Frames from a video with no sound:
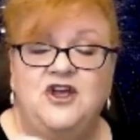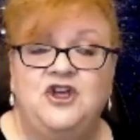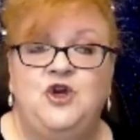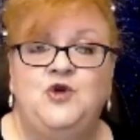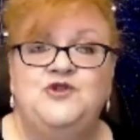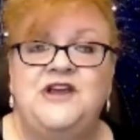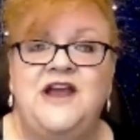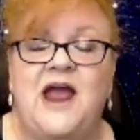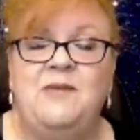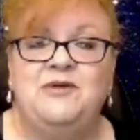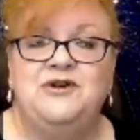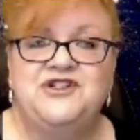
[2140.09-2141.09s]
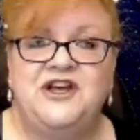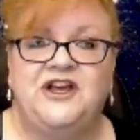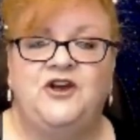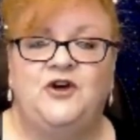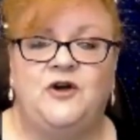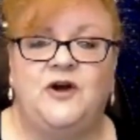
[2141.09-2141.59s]
using a
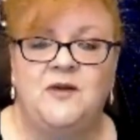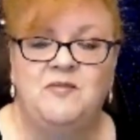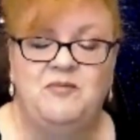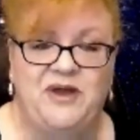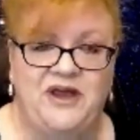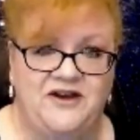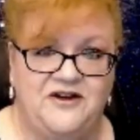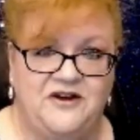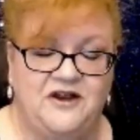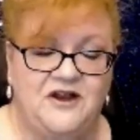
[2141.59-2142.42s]
particular bid.